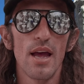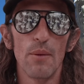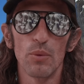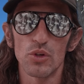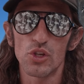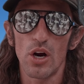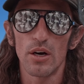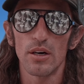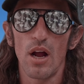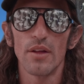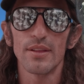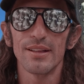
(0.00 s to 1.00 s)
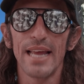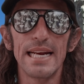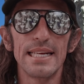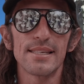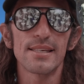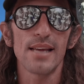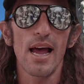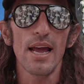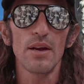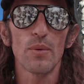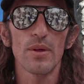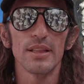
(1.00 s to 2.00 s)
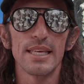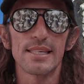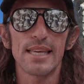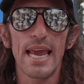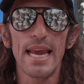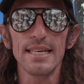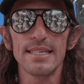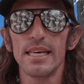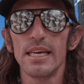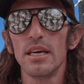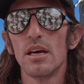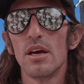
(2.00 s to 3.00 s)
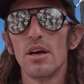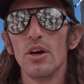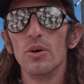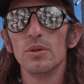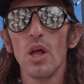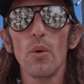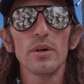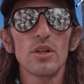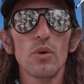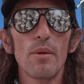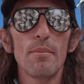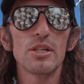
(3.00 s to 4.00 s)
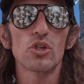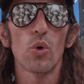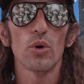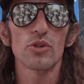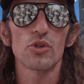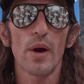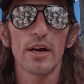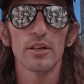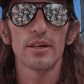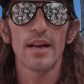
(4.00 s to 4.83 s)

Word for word: and we'll start on the ladies' side with Liz Canty, who lowered the women's course record